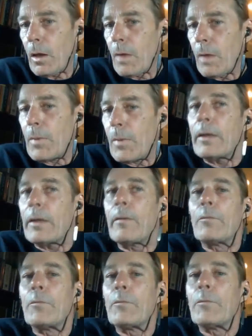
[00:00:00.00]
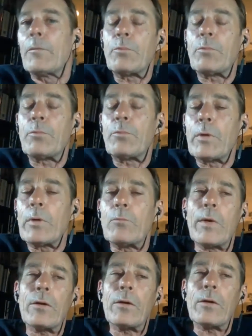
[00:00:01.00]
but there was a point
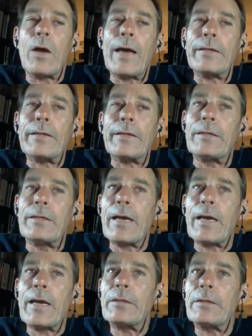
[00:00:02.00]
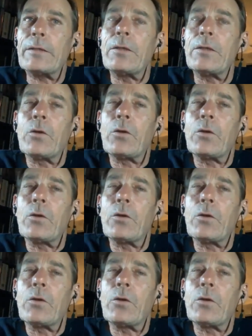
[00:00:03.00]
where I connected